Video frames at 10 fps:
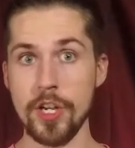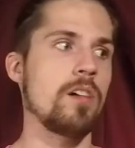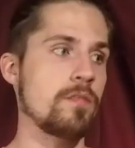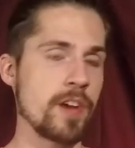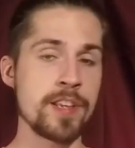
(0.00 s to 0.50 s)

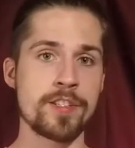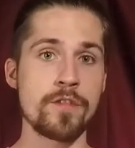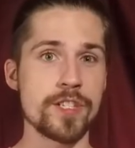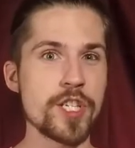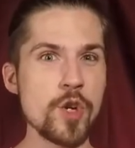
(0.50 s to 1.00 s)
and raised
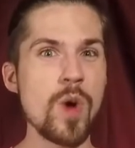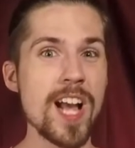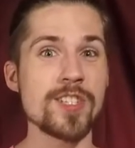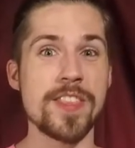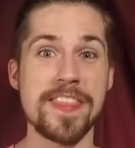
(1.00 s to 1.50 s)
over
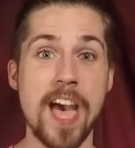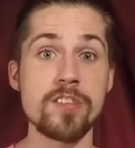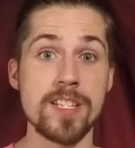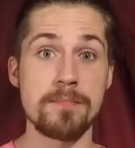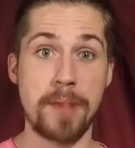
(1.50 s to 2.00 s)

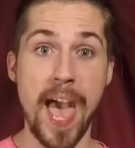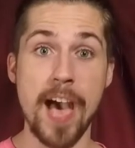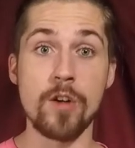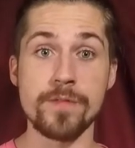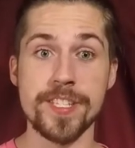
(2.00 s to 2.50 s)
200,000
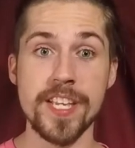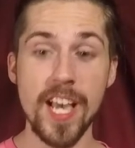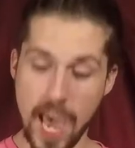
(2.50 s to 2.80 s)
pounds